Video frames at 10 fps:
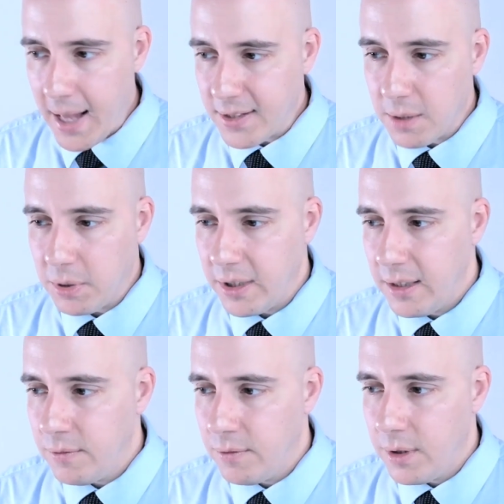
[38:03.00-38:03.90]

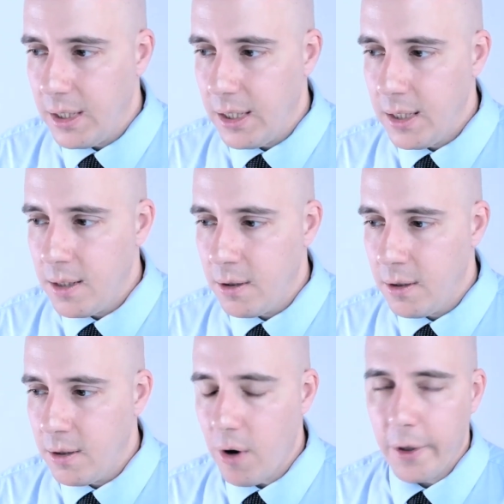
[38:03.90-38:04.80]
possibly the
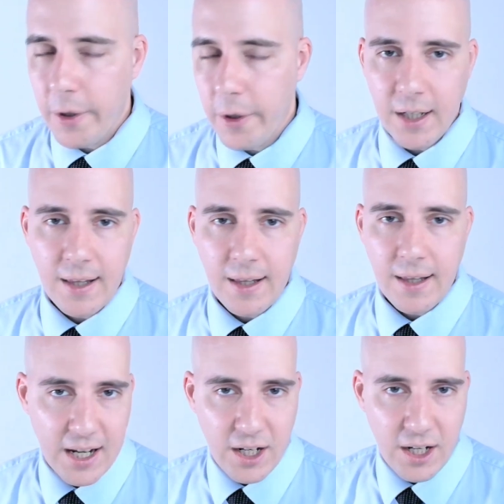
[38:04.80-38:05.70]
growing
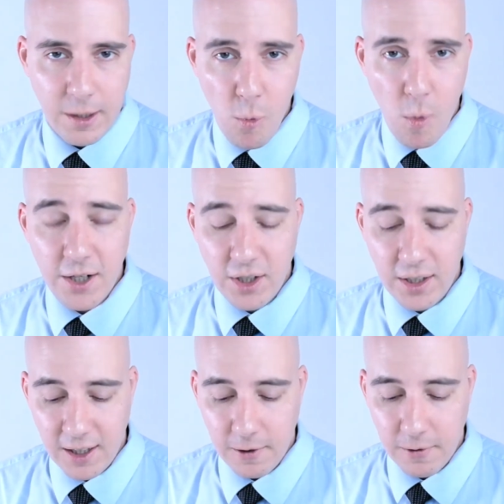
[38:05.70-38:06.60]
realization in
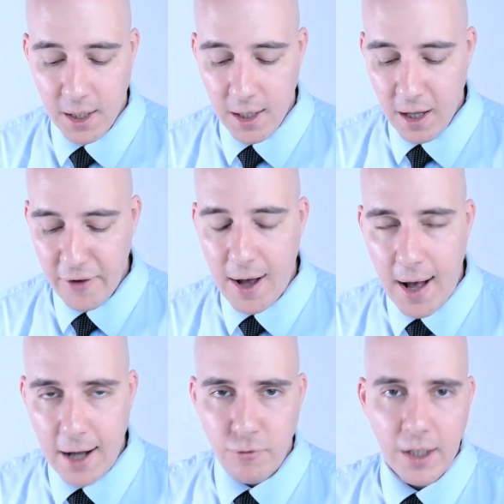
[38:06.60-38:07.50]
Washington of
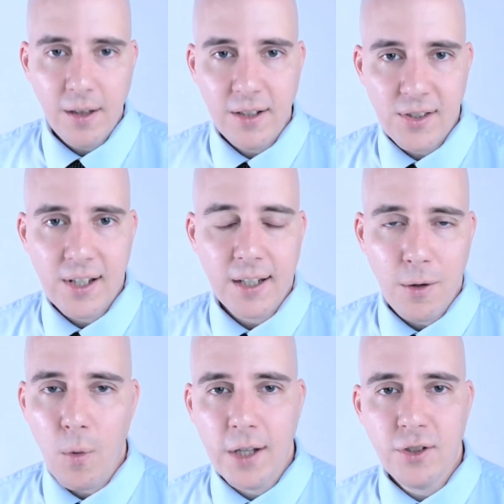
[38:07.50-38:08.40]
how unrealistic
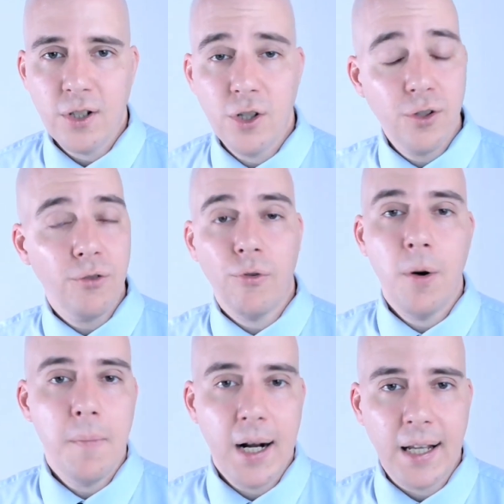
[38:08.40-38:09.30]
it was to just
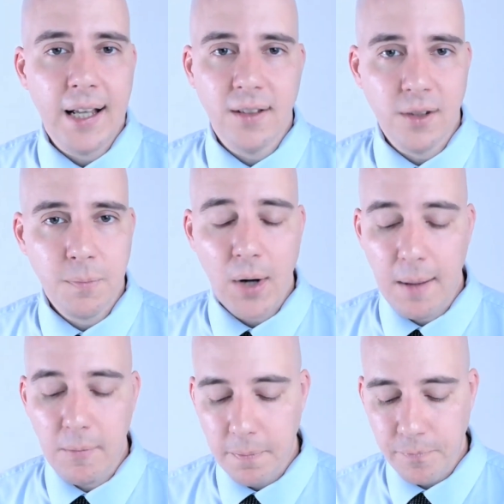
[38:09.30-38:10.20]
throw money at this
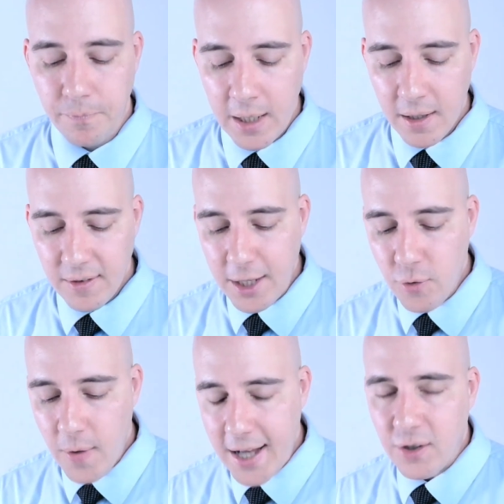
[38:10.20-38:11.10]
problem.
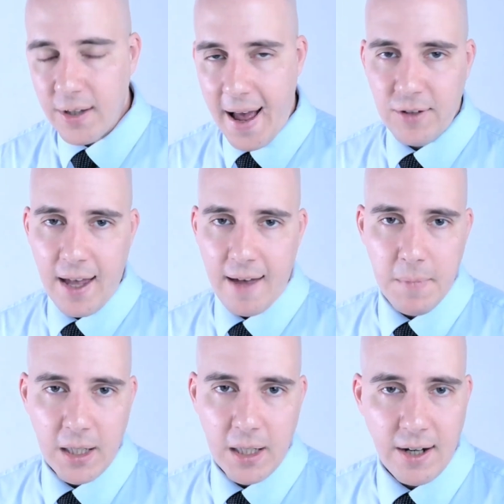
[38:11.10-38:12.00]
That you actually have to have a
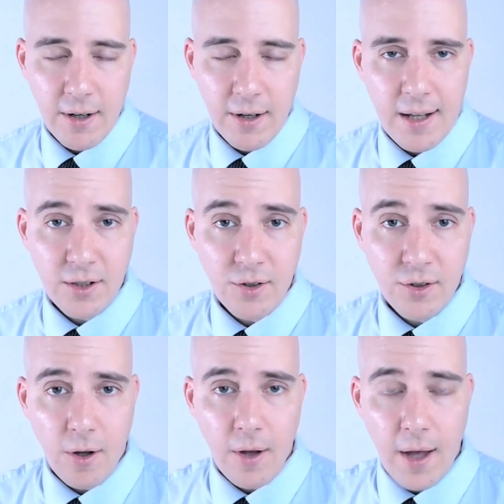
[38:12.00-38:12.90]

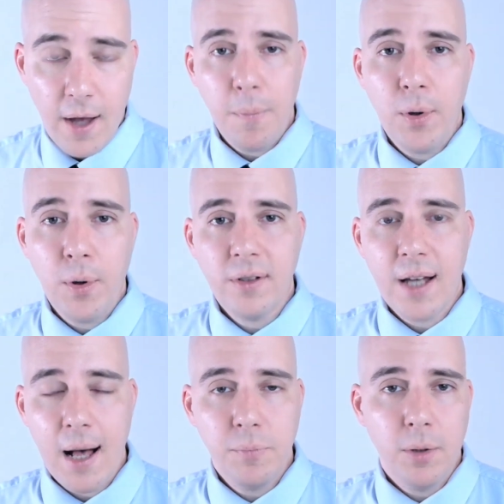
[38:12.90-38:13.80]
military-industrial output
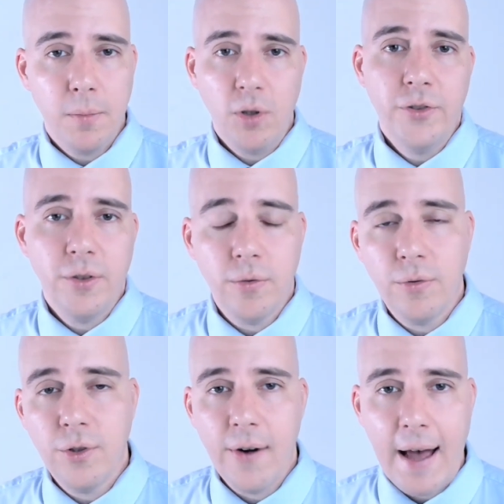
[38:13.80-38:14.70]
comparable
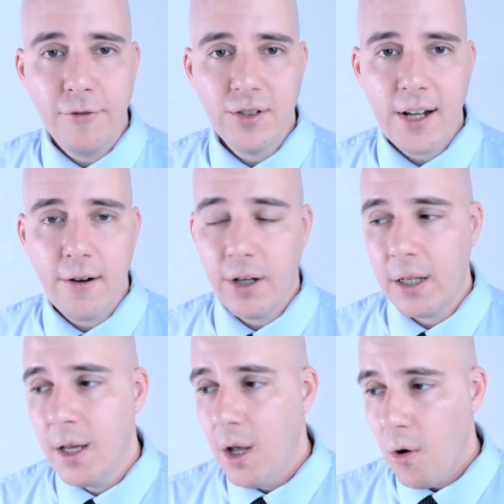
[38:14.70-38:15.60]
to your
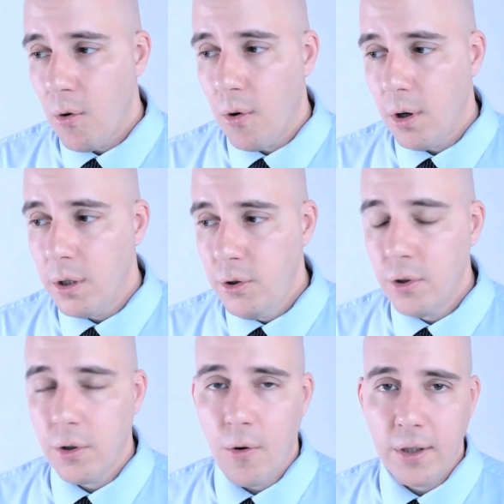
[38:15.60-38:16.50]
adversary, or
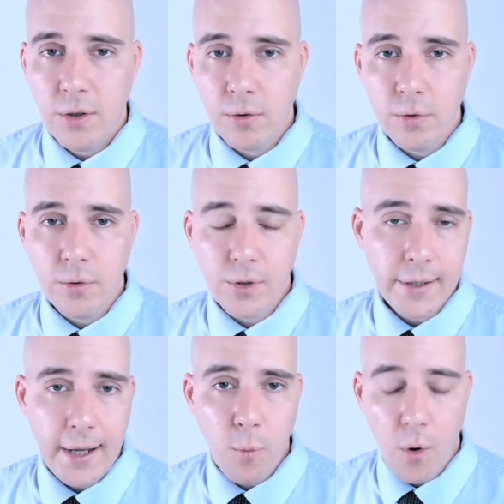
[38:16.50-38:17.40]
you're going to
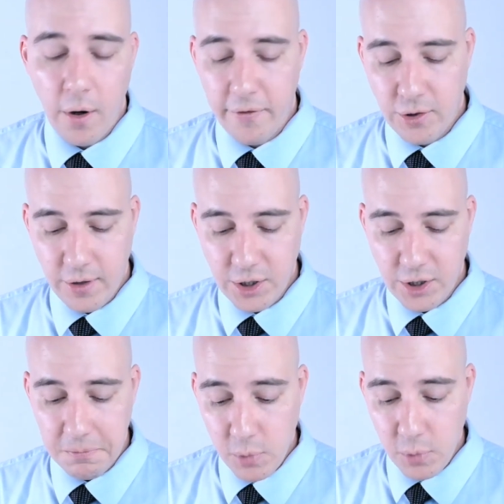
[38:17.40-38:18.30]
lose a war of
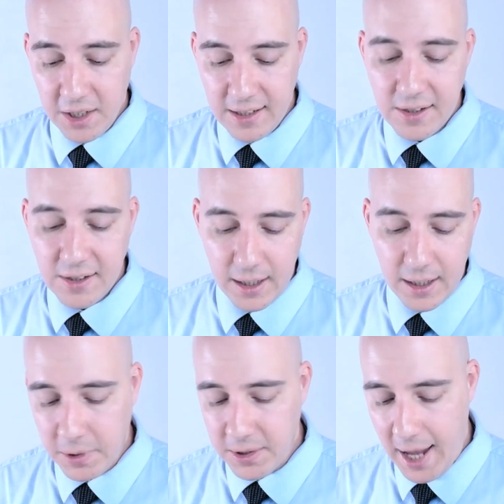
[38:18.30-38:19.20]
attrition, which is
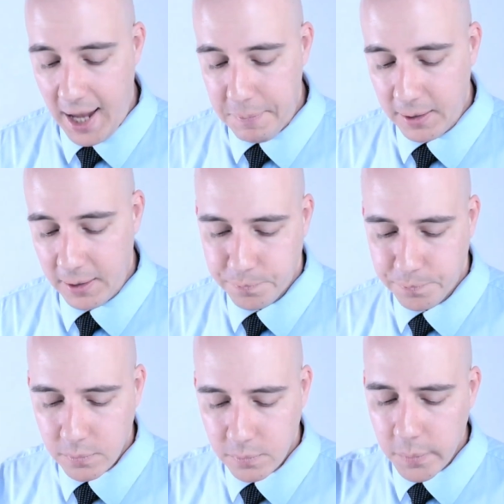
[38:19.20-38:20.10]
exactly what's happening.
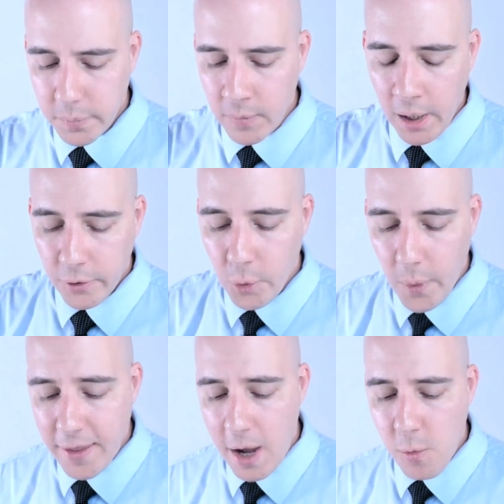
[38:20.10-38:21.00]
The
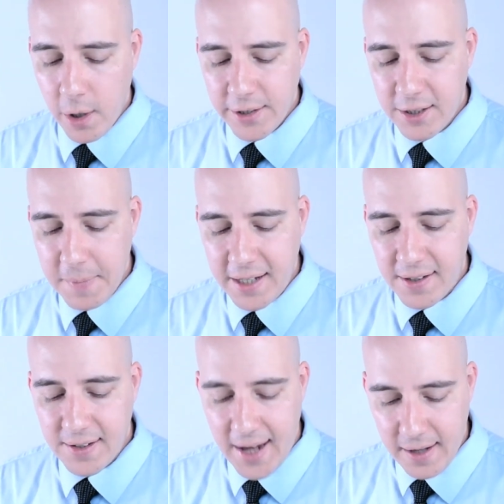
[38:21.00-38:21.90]
way they word this
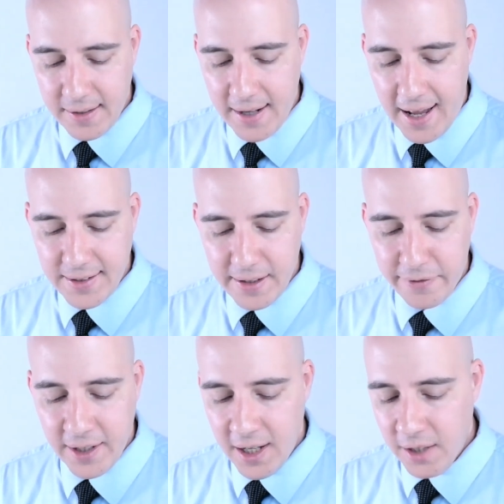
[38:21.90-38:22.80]
makes it sound as
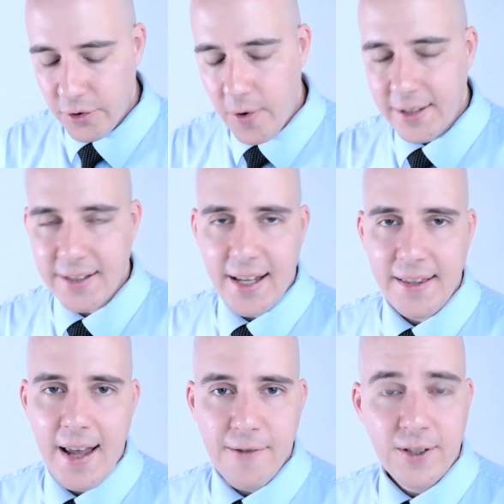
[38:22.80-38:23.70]
if they're going to
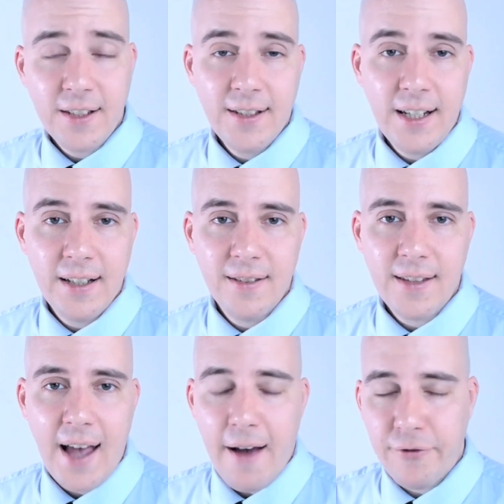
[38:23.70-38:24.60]
send the
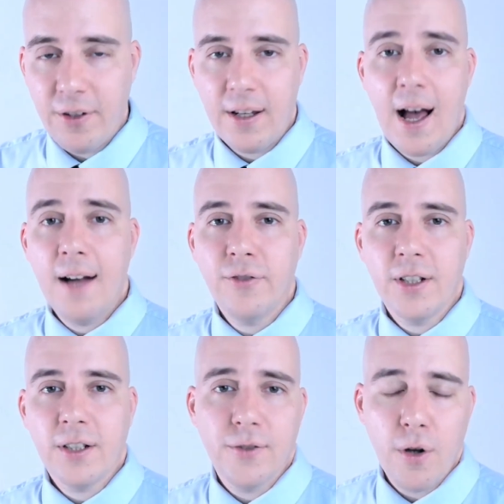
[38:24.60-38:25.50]
F-16s after the
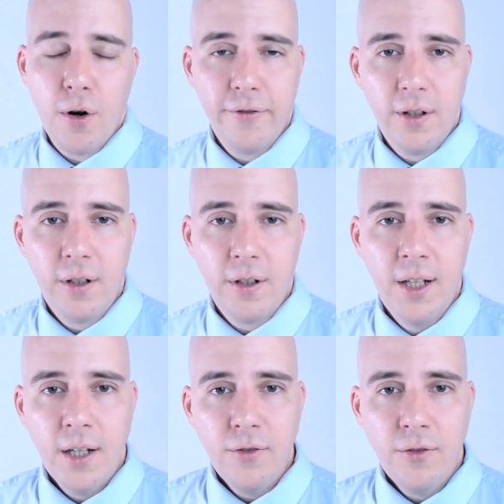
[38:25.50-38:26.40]
conflict is over
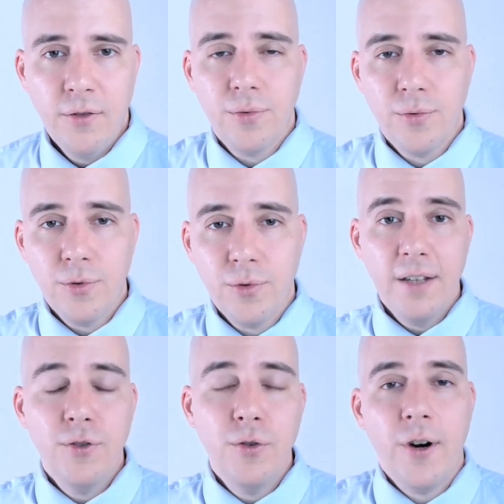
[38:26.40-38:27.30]
to
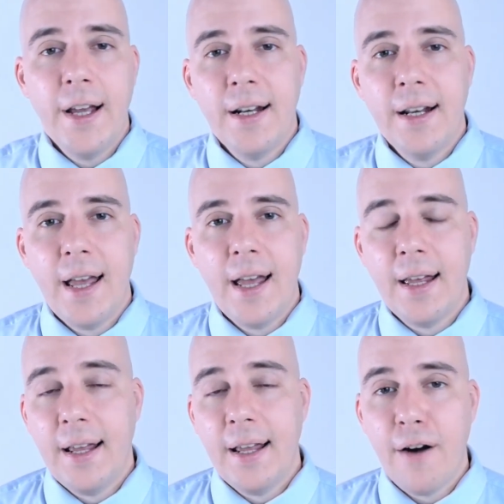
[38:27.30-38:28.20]
give Ukraine
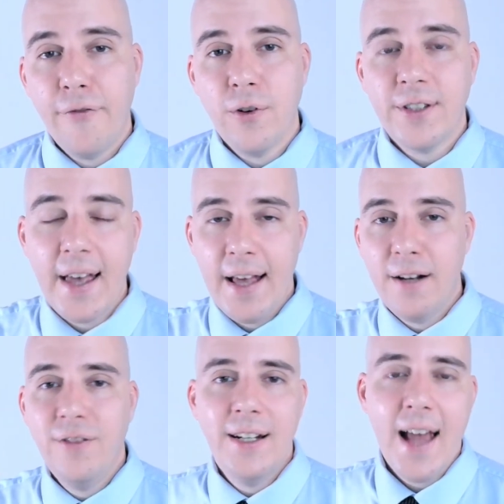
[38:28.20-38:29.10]
an air force
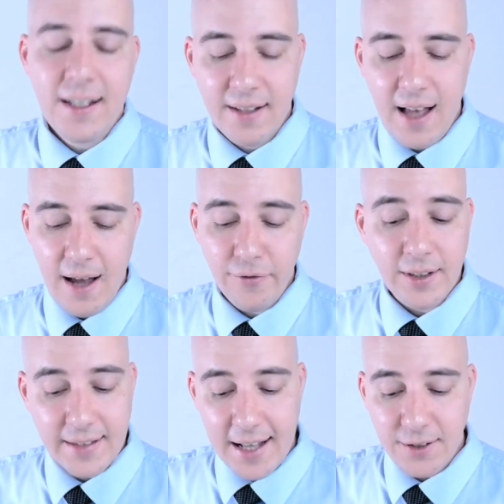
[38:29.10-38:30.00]
ahead of the next
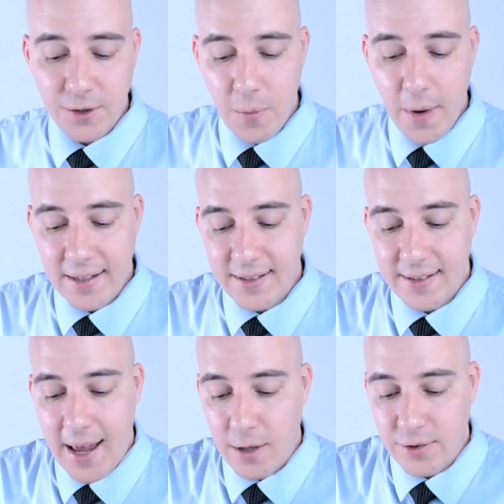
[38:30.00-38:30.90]
conflict. That's the way it
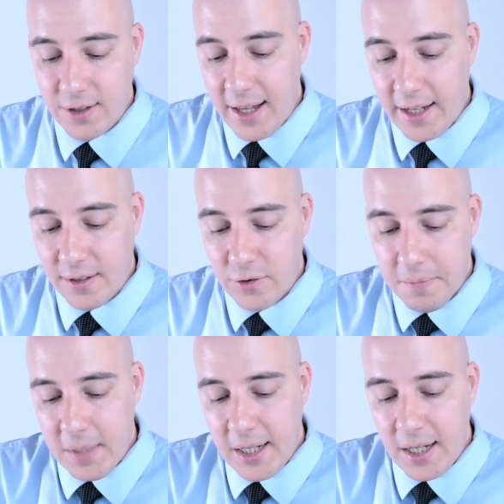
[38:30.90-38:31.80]
sounds like
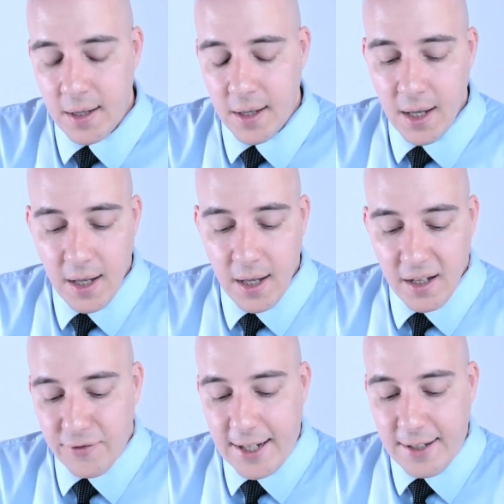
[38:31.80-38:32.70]
to me.
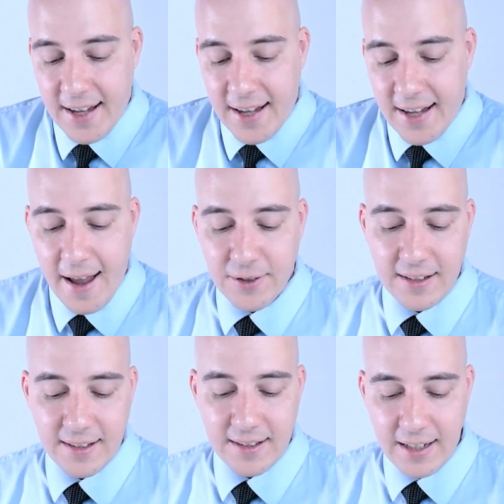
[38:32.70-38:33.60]
If they send the
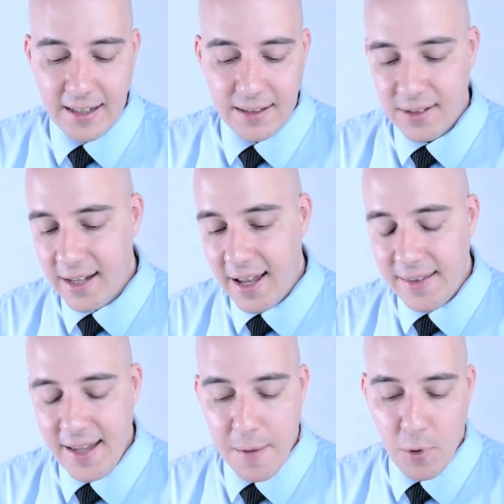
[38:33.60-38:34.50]
F-16s
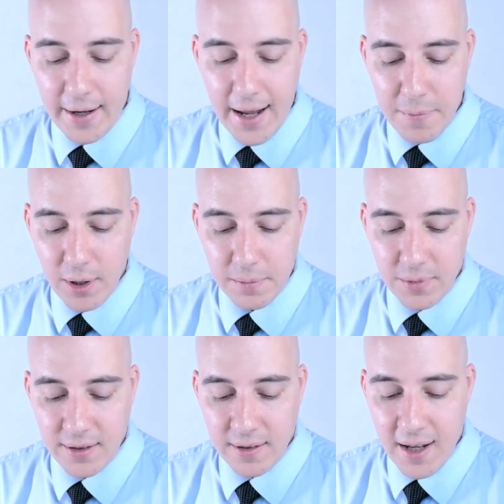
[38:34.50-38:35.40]
and the M1
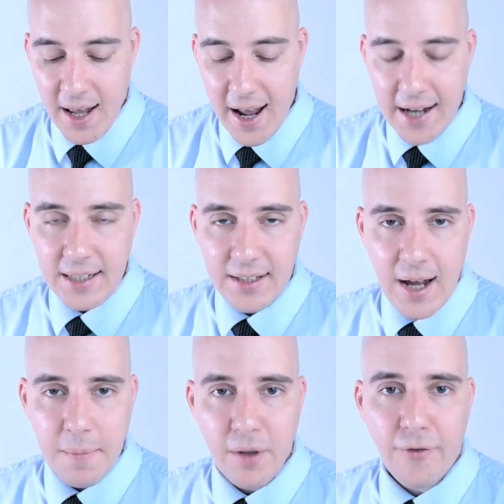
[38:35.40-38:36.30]
Abrams
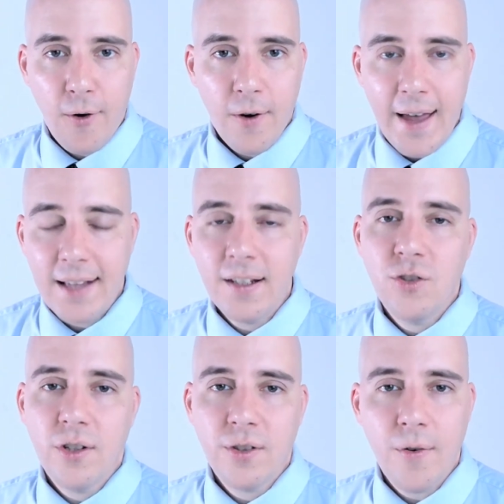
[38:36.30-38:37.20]
anytime before that,
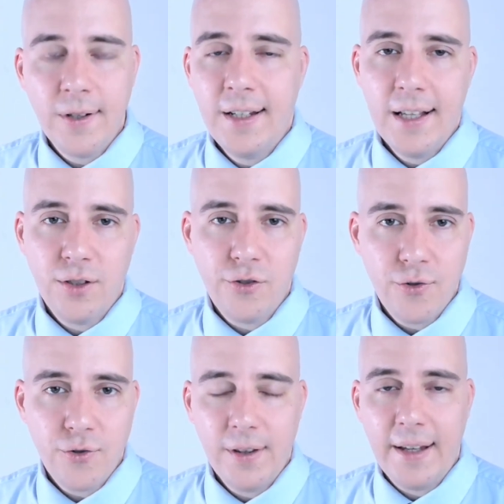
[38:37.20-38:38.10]
they're just going to get
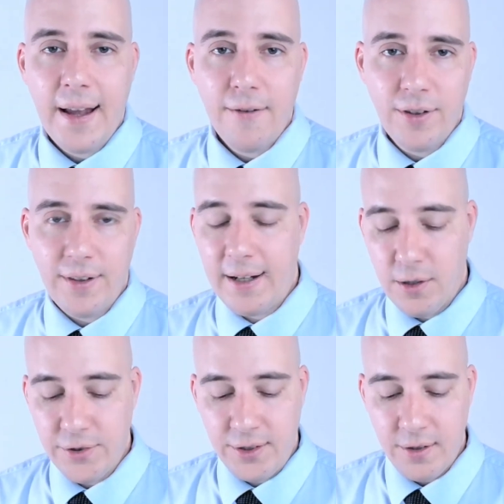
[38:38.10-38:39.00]
destroyed like everything
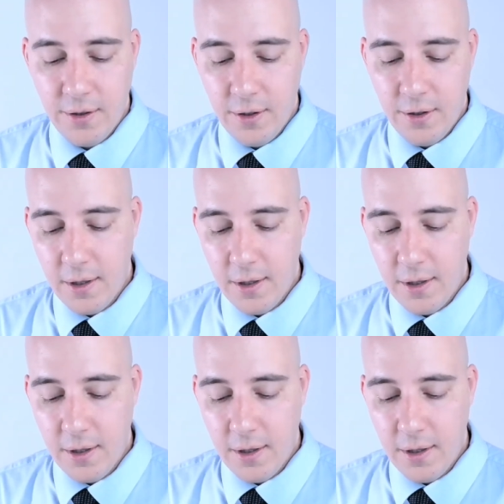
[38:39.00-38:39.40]
else